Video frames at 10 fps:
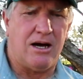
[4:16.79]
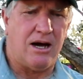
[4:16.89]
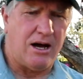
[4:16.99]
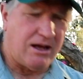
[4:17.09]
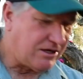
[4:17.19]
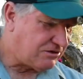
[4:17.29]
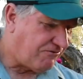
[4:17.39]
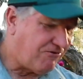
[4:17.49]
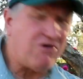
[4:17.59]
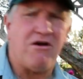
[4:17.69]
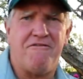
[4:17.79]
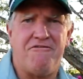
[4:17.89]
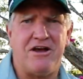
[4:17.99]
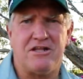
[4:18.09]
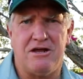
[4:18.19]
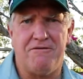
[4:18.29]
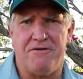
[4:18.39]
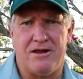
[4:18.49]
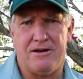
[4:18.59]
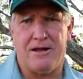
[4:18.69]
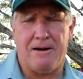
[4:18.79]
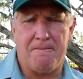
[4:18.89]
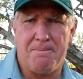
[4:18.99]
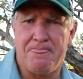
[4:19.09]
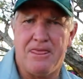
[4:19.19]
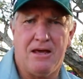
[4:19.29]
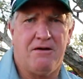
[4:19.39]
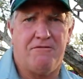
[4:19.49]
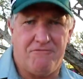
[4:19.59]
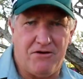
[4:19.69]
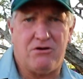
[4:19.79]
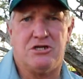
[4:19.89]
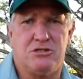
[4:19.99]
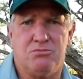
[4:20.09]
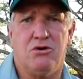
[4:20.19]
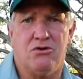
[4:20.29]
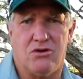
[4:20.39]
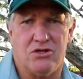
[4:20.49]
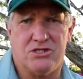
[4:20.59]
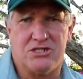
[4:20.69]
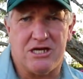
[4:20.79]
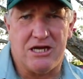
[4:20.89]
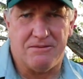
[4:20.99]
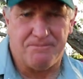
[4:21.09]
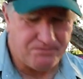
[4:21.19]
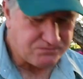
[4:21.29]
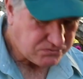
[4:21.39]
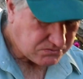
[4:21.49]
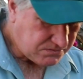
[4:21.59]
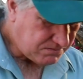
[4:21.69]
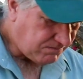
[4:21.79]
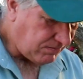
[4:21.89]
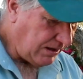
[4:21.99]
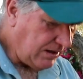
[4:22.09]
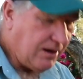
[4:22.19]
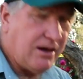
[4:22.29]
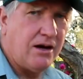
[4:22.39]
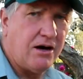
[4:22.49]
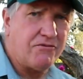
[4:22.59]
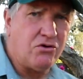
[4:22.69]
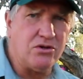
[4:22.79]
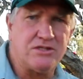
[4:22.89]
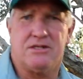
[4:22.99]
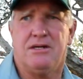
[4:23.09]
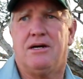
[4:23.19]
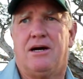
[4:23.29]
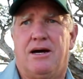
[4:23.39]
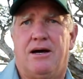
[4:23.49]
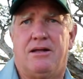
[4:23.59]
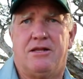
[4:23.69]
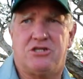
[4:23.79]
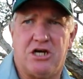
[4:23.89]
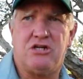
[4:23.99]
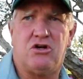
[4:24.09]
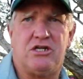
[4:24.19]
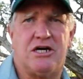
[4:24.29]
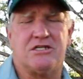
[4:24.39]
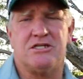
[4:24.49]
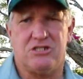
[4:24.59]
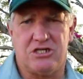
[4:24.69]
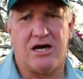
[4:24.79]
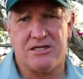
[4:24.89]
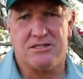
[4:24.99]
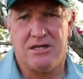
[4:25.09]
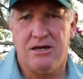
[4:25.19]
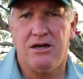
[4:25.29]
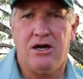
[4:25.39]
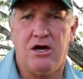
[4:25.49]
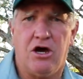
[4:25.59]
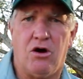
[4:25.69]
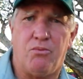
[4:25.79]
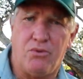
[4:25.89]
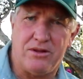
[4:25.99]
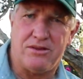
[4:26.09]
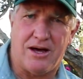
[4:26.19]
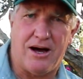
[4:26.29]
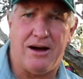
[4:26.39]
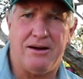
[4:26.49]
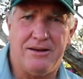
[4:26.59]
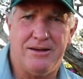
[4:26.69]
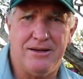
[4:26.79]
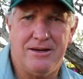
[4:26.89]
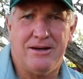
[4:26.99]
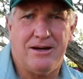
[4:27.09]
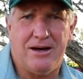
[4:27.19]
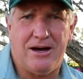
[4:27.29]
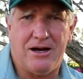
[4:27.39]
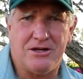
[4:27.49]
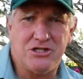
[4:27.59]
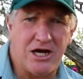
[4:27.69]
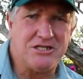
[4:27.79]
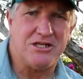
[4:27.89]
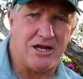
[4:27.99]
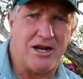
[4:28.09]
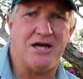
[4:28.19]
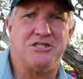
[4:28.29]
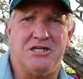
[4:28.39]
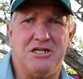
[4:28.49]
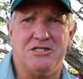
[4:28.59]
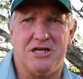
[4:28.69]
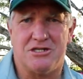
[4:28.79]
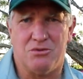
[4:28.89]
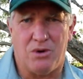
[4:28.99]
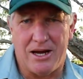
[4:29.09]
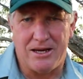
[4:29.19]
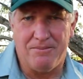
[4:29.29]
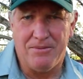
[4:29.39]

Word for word: uh, it's very effective and um, very smooth on the skin. Of course the tea tree doesn't just help with uh, uh, chasing the nasty insects away.